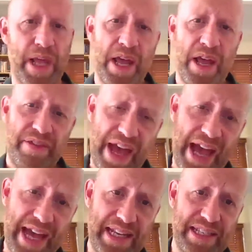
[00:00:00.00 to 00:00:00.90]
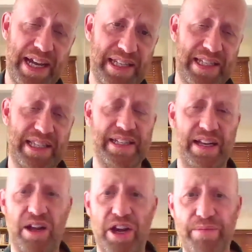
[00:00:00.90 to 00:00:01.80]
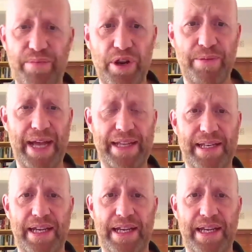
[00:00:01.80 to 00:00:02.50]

The Hain test, these are line probe assays.